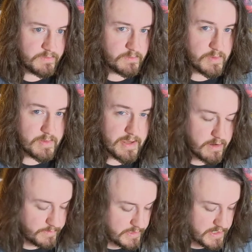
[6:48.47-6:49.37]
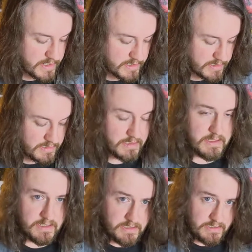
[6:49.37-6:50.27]
when you get up there,
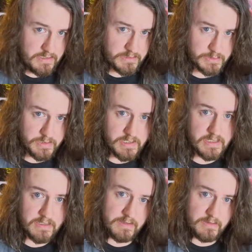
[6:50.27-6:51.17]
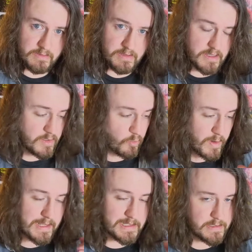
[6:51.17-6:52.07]
you can try
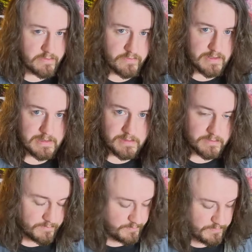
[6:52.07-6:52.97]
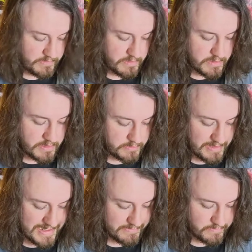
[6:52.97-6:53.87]
wiggling the string a little to
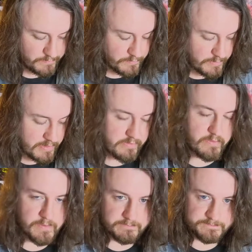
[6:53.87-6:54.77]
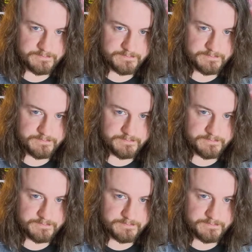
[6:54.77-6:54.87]
add some vibrato in.